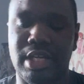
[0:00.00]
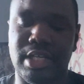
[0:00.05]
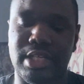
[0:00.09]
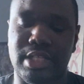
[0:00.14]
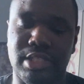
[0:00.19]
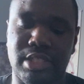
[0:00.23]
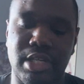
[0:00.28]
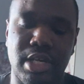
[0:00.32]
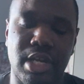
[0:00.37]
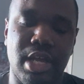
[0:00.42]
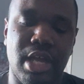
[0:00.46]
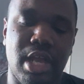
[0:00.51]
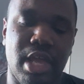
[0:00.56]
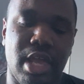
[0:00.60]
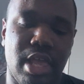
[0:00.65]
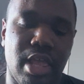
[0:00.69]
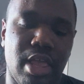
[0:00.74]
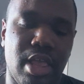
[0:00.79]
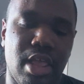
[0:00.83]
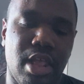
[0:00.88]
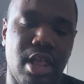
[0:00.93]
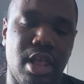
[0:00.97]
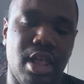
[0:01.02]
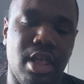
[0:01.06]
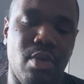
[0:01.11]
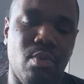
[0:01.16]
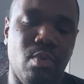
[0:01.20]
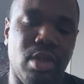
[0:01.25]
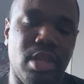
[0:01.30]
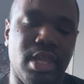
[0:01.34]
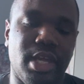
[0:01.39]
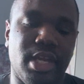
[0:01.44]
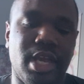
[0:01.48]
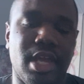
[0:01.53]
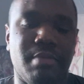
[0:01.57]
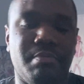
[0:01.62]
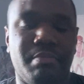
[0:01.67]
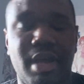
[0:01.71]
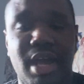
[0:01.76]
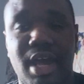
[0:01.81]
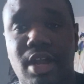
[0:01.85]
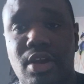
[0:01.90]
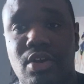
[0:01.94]
is. Will it get
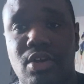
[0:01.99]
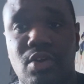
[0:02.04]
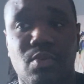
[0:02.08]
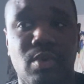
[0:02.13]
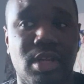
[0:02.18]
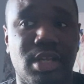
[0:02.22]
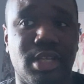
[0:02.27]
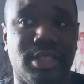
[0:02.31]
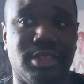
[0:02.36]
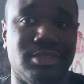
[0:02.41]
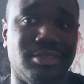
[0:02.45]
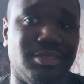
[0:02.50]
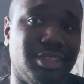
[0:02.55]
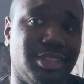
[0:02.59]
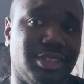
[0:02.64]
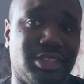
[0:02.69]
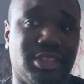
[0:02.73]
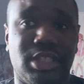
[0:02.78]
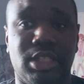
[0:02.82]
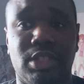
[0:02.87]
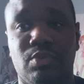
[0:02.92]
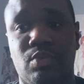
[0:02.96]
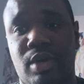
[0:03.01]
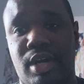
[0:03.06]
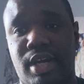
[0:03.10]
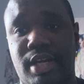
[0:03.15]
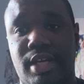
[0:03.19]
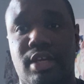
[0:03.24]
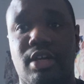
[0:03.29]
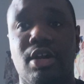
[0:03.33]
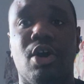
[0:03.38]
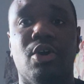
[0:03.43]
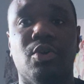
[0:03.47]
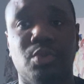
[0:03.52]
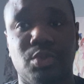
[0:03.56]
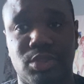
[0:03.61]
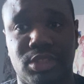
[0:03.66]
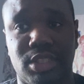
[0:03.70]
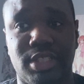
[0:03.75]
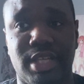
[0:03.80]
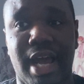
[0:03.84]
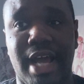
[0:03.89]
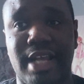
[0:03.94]
better or will it? Let's see where it
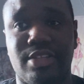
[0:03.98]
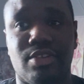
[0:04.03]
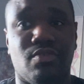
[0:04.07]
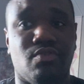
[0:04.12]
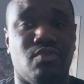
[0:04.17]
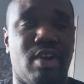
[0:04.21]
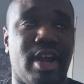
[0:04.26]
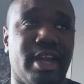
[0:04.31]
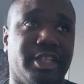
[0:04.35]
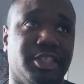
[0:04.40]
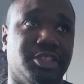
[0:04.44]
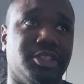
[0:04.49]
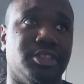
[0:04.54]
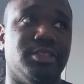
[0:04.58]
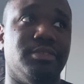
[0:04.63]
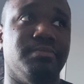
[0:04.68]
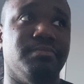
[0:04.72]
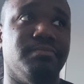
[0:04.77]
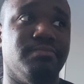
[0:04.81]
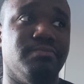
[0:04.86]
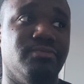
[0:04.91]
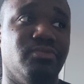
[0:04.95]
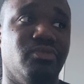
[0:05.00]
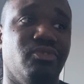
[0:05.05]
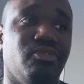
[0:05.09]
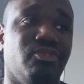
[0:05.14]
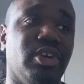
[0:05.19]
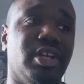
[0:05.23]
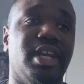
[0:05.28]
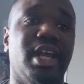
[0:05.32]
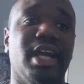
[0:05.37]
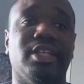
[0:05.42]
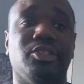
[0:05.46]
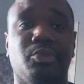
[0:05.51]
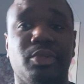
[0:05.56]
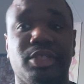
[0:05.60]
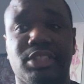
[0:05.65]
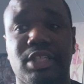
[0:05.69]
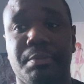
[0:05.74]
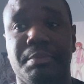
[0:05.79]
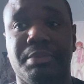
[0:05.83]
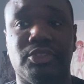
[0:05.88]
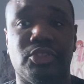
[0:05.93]
goes in that direction for next
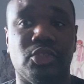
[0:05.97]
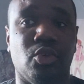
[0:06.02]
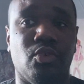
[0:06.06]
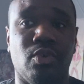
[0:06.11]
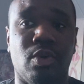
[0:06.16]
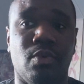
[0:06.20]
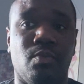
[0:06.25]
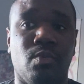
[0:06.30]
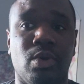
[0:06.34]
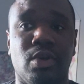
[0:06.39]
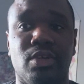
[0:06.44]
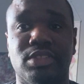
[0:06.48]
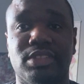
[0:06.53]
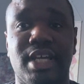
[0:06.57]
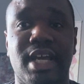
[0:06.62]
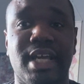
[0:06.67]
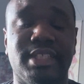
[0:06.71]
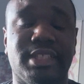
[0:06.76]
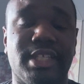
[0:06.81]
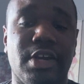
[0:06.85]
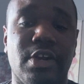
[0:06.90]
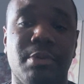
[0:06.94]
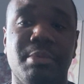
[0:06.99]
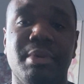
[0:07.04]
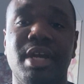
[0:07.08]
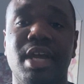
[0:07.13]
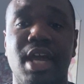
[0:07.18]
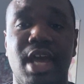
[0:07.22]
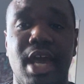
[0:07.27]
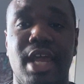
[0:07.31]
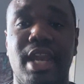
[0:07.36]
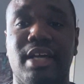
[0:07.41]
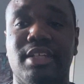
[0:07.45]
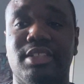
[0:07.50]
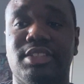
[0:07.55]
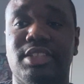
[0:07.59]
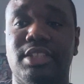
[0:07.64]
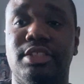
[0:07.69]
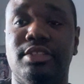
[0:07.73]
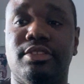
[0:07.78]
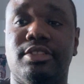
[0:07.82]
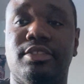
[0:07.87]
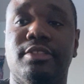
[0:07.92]
week's episode of World's End Town. And I'll
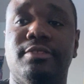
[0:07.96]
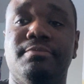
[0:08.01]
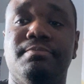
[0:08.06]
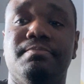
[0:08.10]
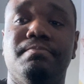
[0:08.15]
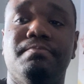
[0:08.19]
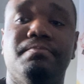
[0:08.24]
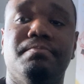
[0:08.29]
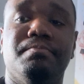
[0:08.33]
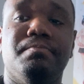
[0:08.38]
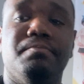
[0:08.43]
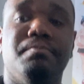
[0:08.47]
see you soon.